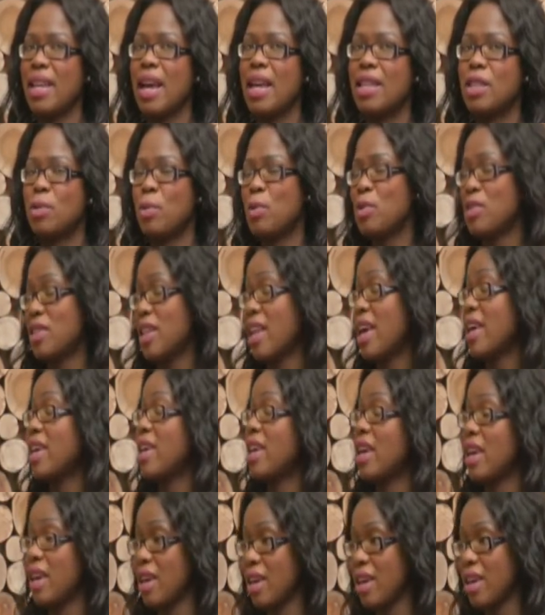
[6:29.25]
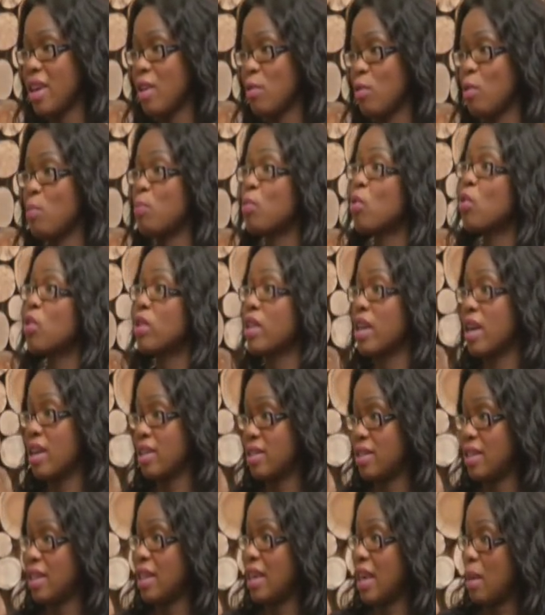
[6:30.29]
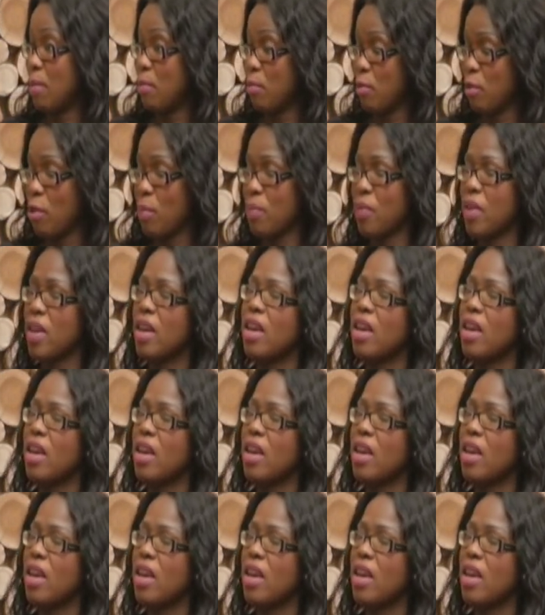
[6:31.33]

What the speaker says: I suppose liking for broadcasting came from,